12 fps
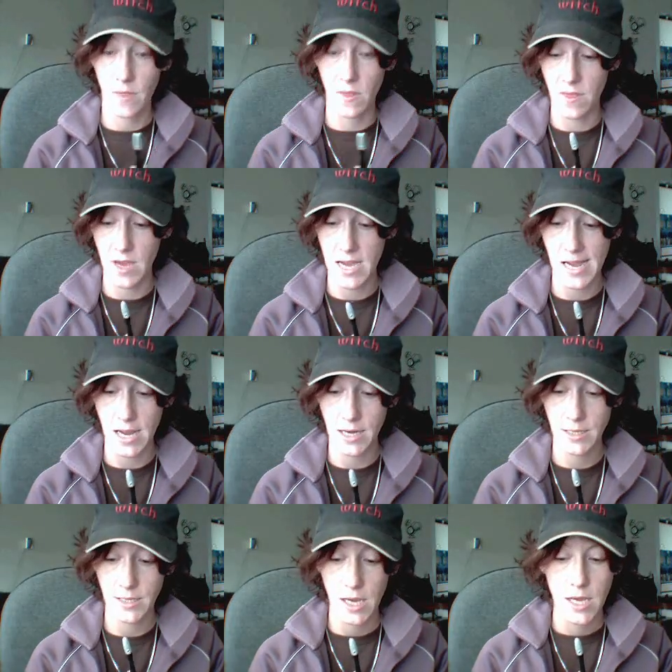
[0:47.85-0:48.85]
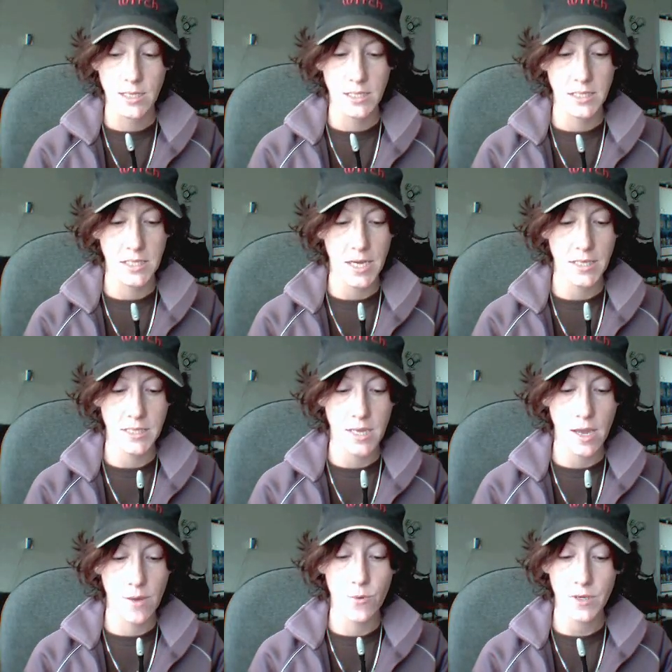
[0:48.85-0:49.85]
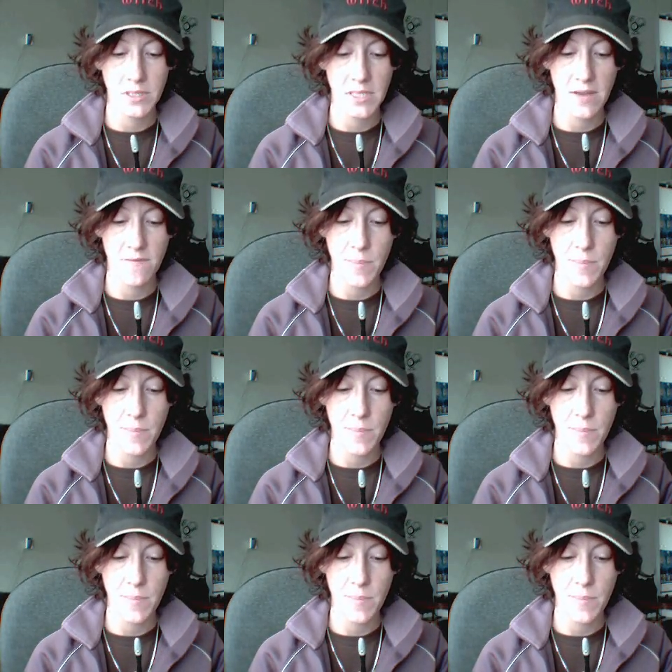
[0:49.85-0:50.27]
the Act, states that WorkSafe